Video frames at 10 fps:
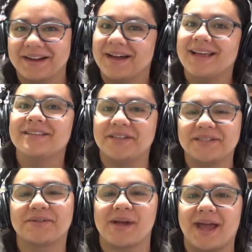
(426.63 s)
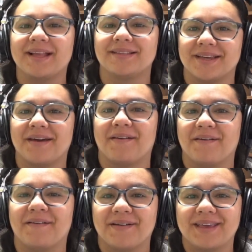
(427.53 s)
She's trying
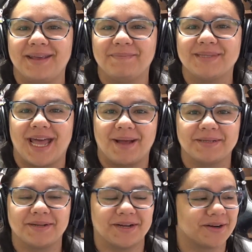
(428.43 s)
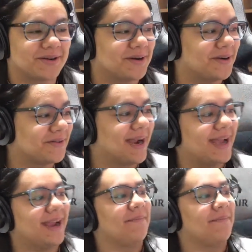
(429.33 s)
to keep tabs on our girl, right?